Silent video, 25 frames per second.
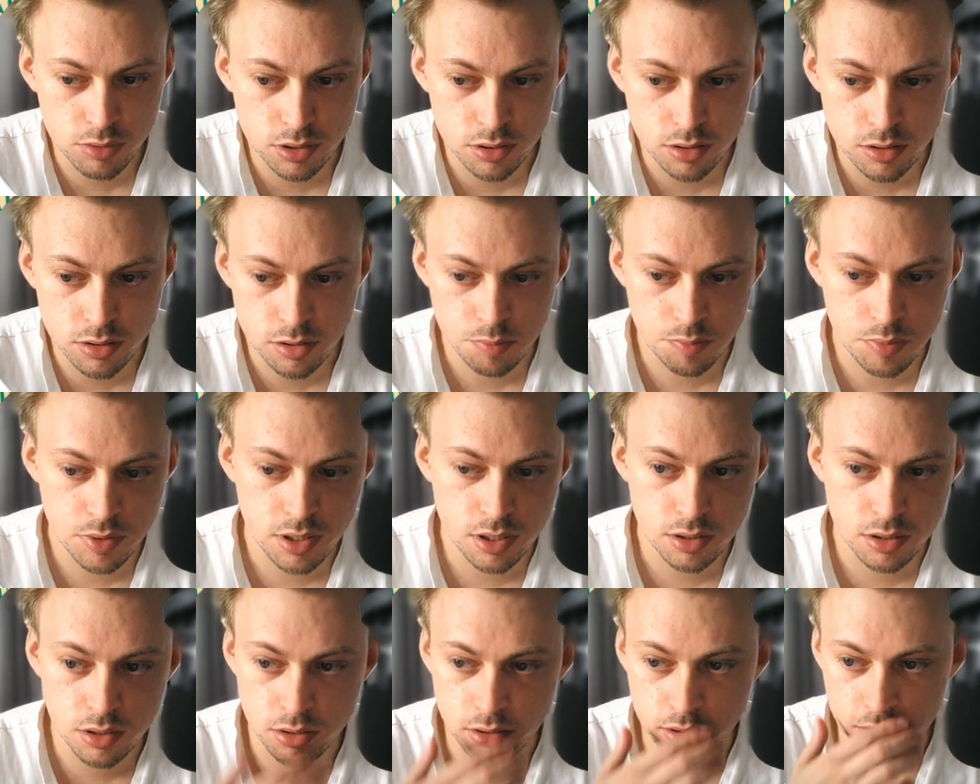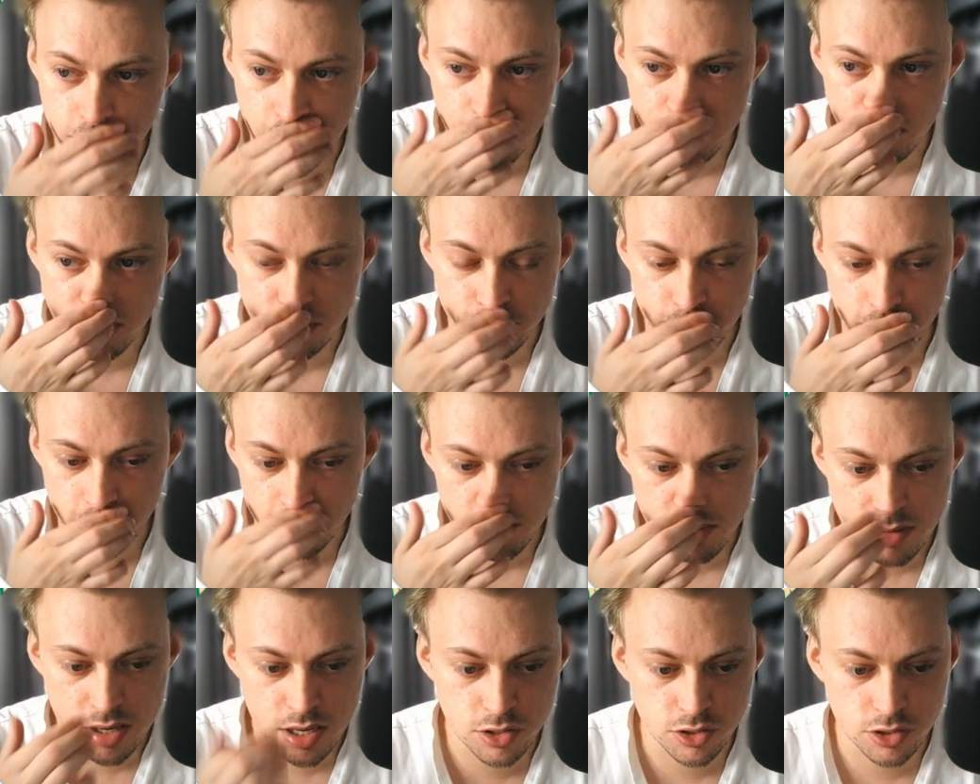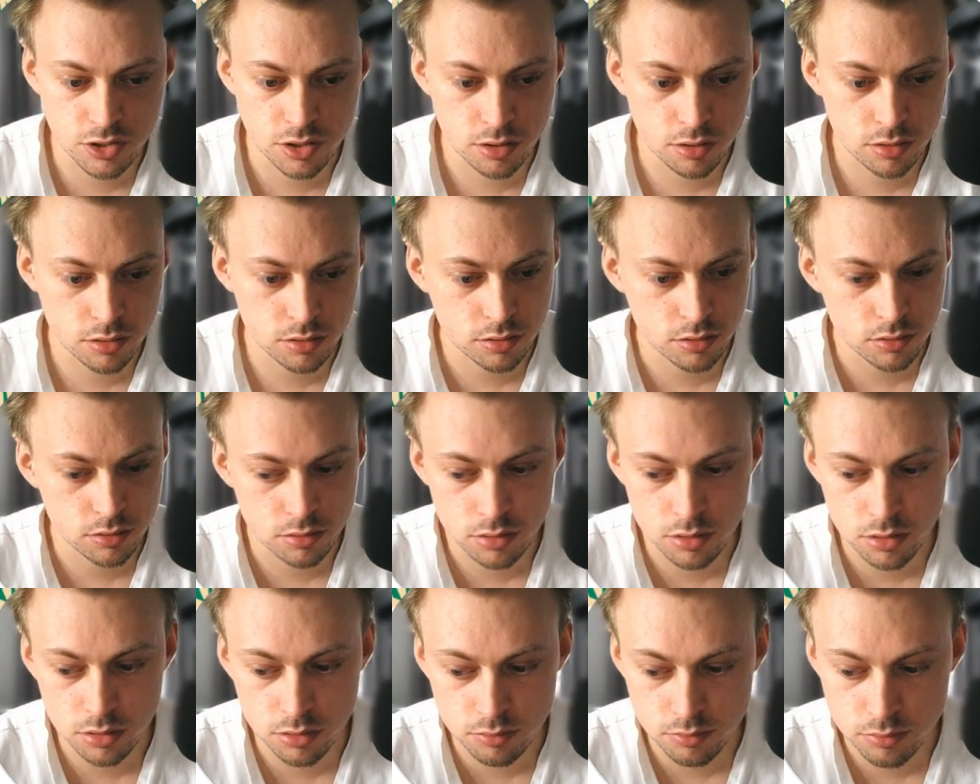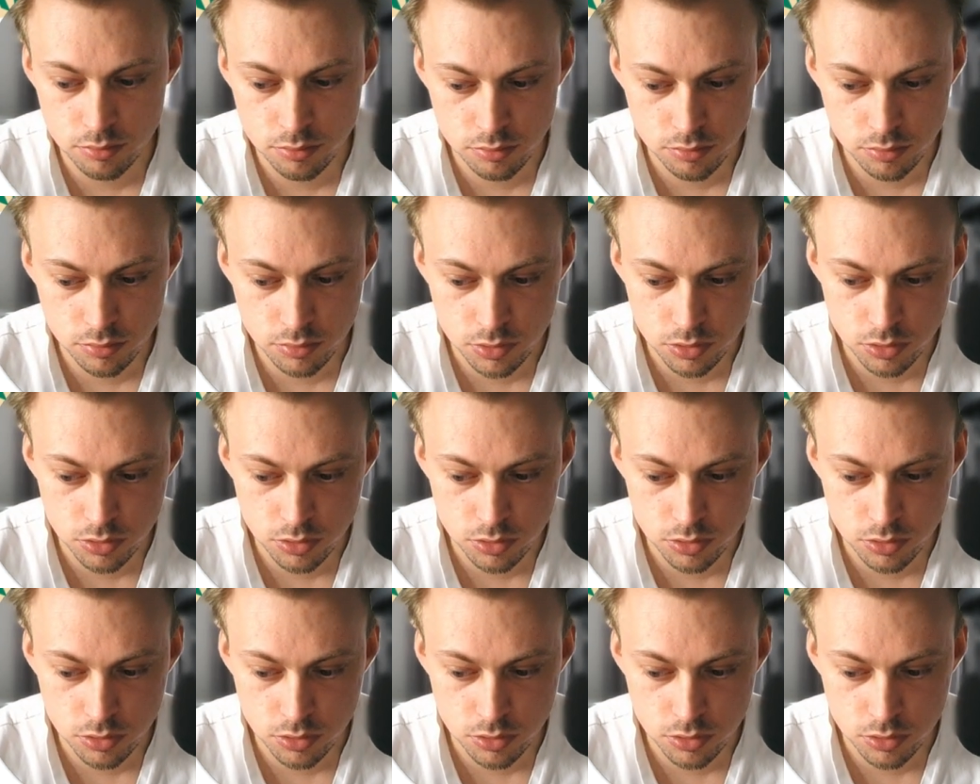with the speed, the type of animation.